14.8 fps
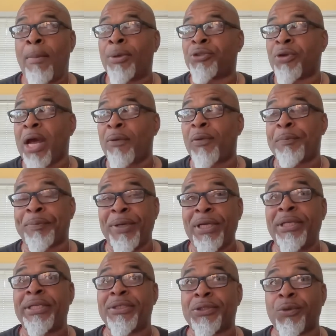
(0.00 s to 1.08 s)
I'm gonna try to
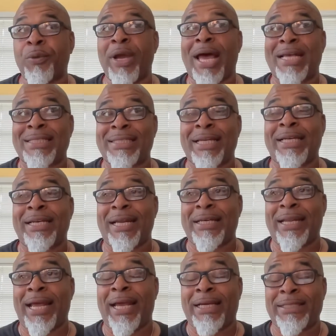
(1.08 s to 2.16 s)
repeat this the way I said it
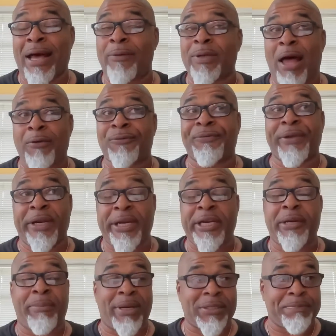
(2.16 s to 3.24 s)
that day because I was I was
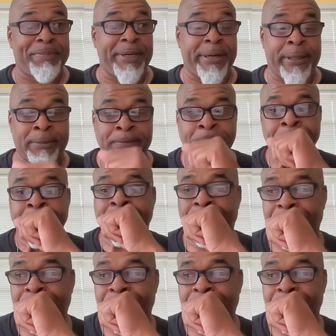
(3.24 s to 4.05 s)
feeling it in my spirit.